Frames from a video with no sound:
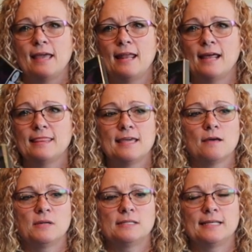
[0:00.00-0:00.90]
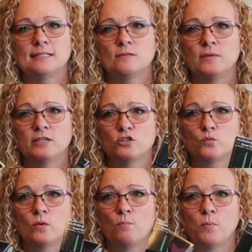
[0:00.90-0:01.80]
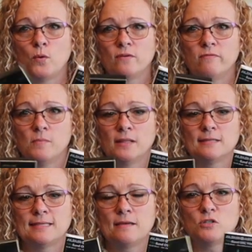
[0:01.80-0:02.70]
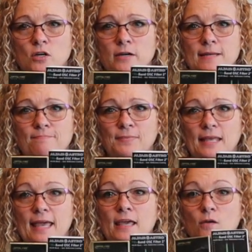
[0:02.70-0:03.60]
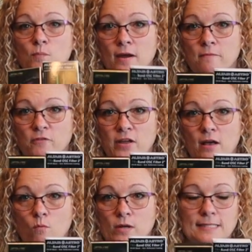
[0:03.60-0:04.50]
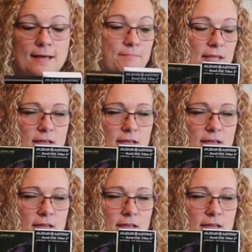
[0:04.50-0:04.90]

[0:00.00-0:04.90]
And I think I'm going to take some pictures with both of them on the same target and compare them for y'all one time,